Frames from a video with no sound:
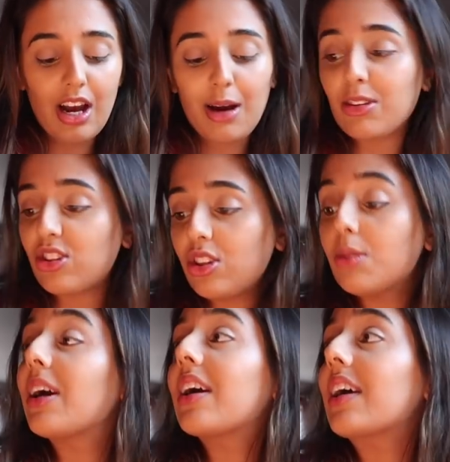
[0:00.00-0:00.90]
I'm
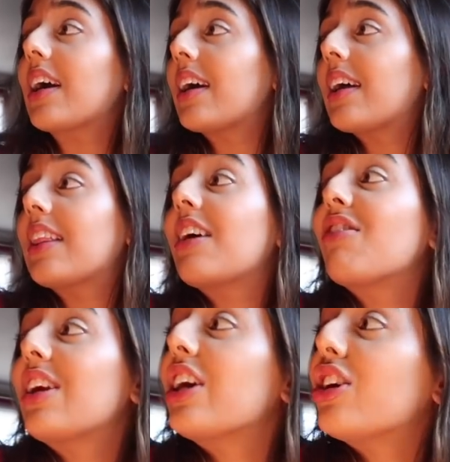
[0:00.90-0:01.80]
assuming they're
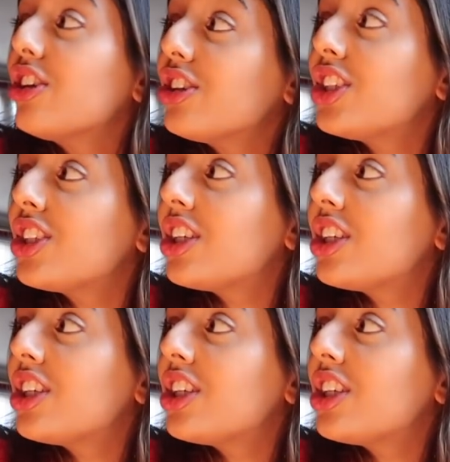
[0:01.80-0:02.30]
really good